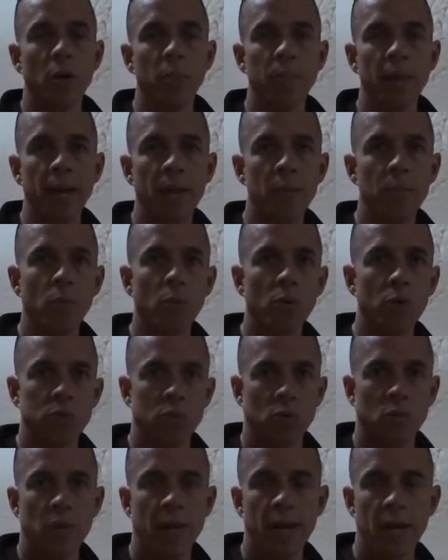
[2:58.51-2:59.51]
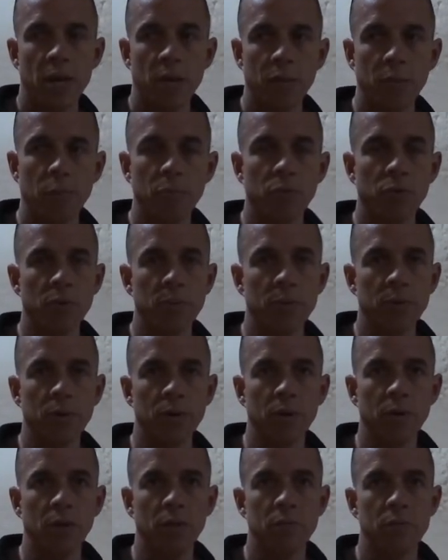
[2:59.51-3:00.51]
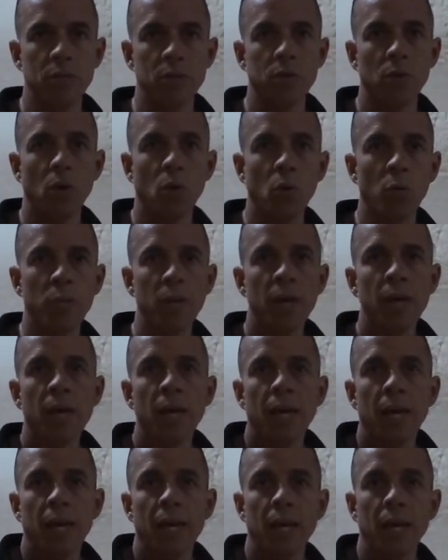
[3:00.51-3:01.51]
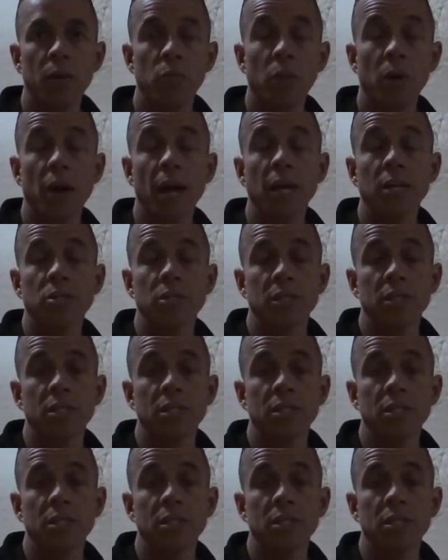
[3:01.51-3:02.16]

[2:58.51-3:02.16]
our bandboards around the perimeter of this home, and we're actually